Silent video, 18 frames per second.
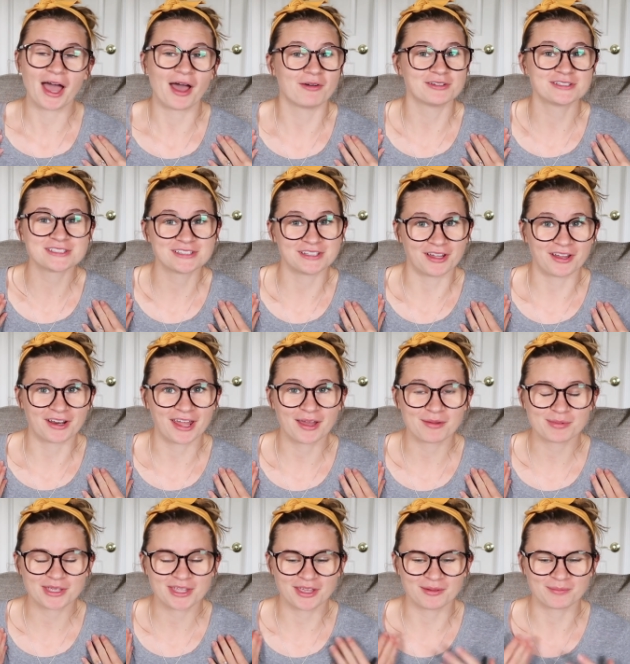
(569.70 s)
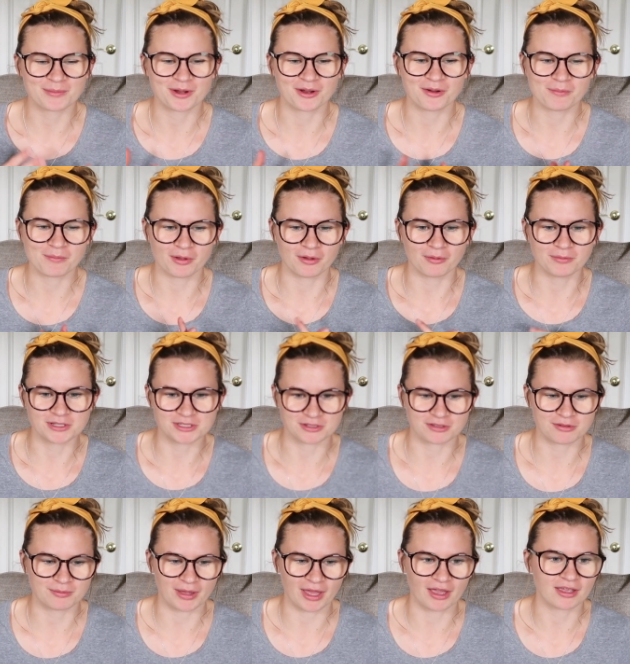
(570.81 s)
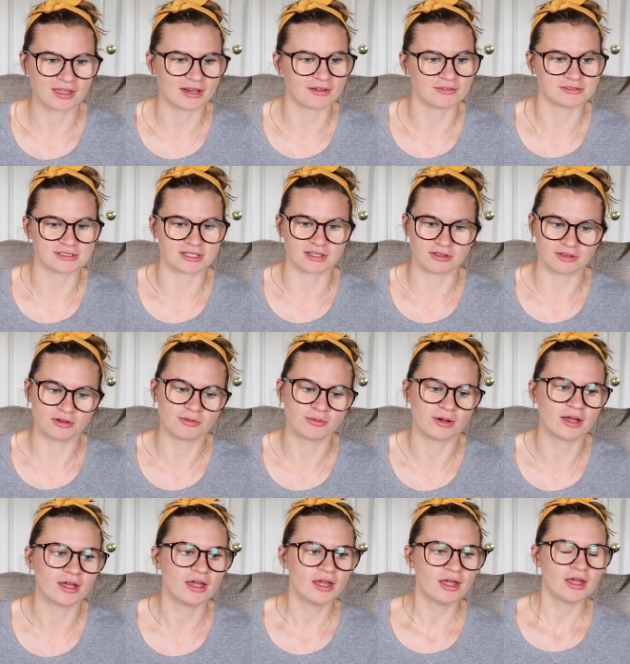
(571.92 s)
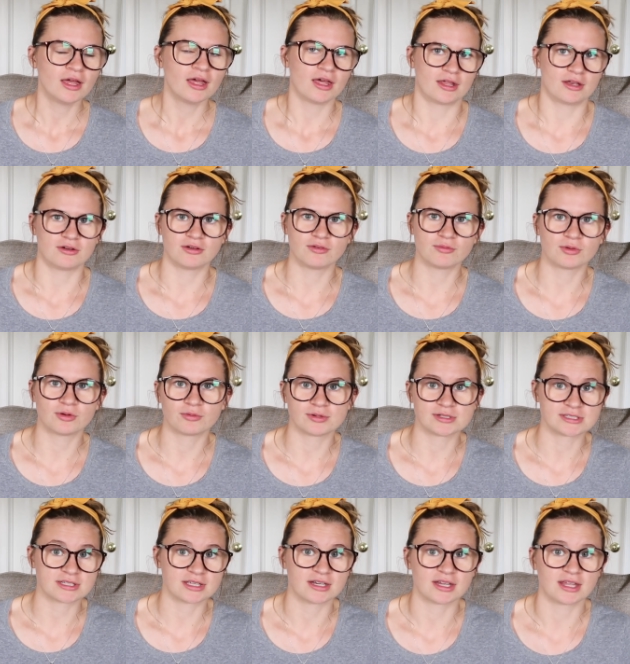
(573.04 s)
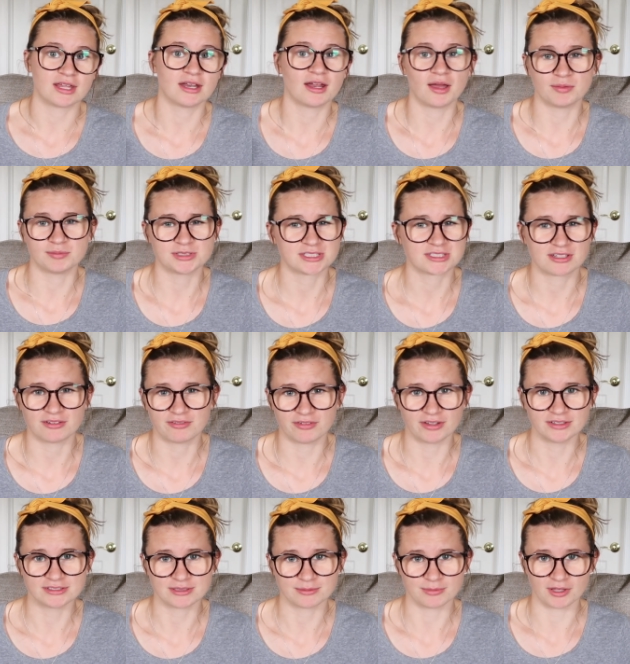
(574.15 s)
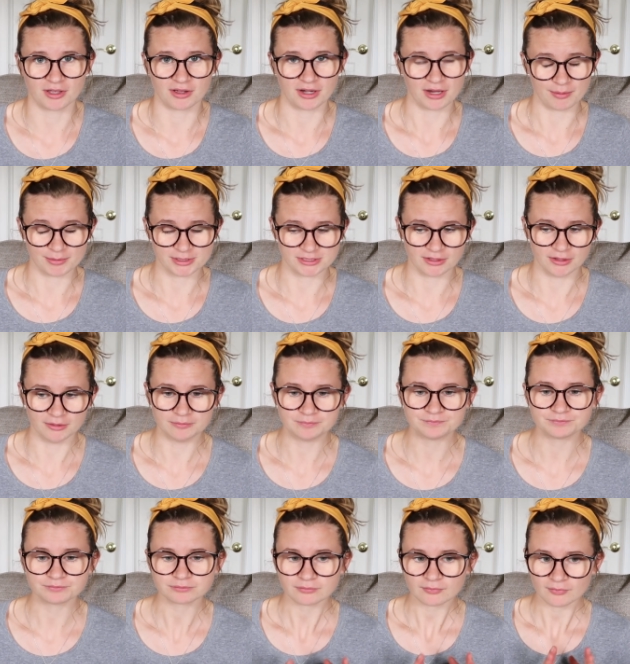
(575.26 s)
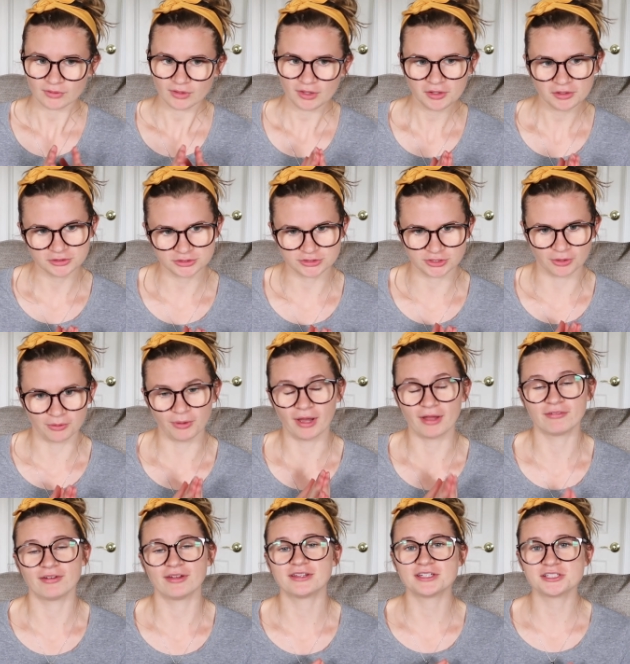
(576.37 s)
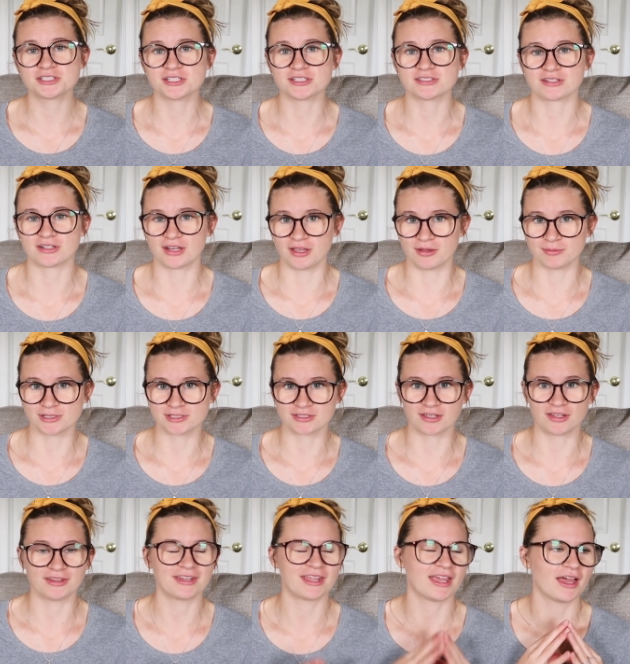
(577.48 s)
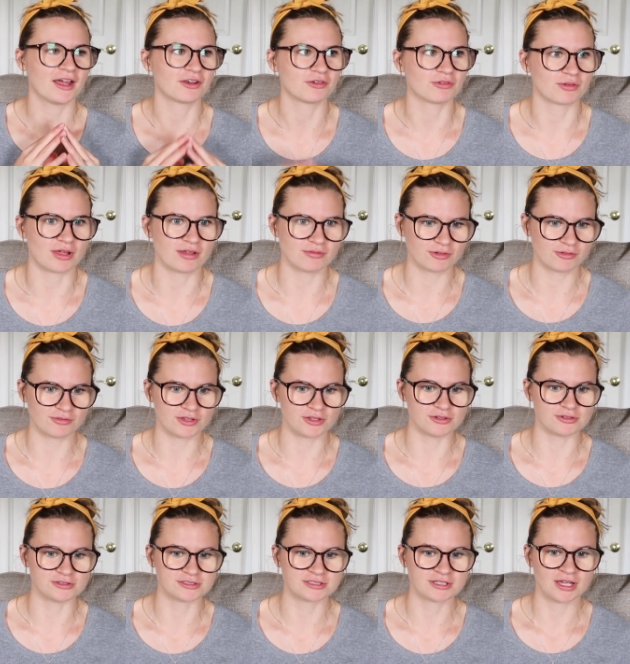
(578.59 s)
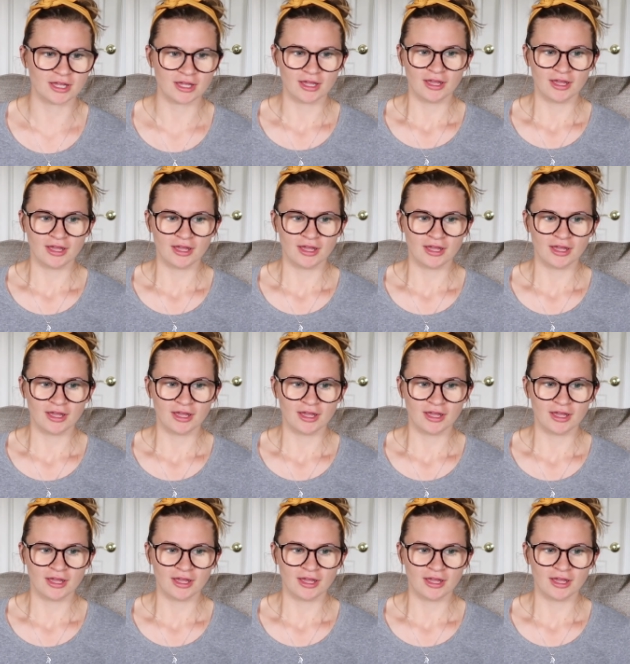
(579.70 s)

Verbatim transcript: I was not a happy camper, but we took them back and I was like, you know what, I don't even want to risk it again. I'm just gonna find something on Amazon. So I found these sheets on Amazon. They had great reviews.